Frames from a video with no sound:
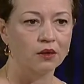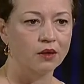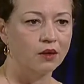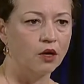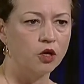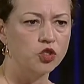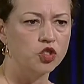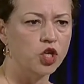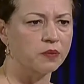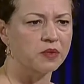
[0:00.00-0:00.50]

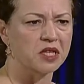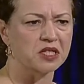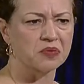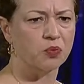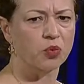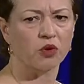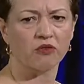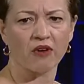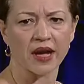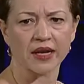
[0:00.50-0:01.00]
her job doesn't
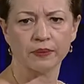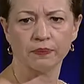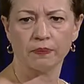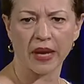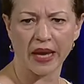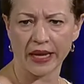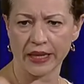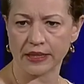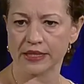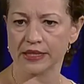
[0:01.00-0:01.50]
provide
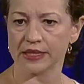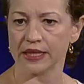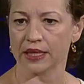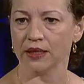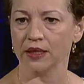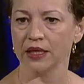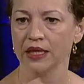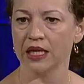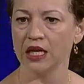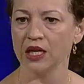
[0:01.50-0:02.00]
paid sick
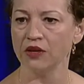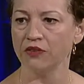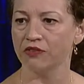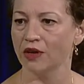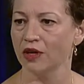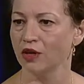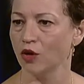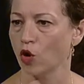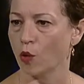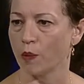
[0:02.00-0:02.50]
leave
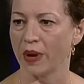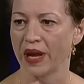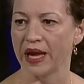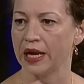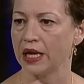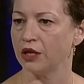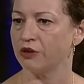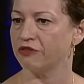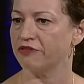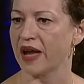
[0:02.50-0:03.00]
or
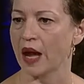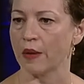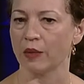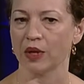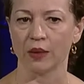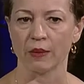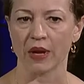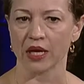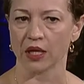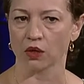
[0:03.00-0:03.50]
paid family
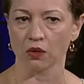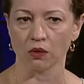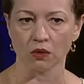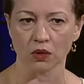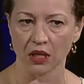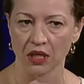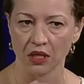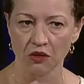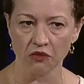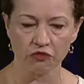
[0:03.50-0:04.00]
medical
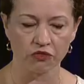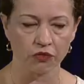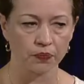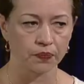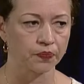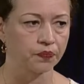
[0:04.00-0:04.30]
leave.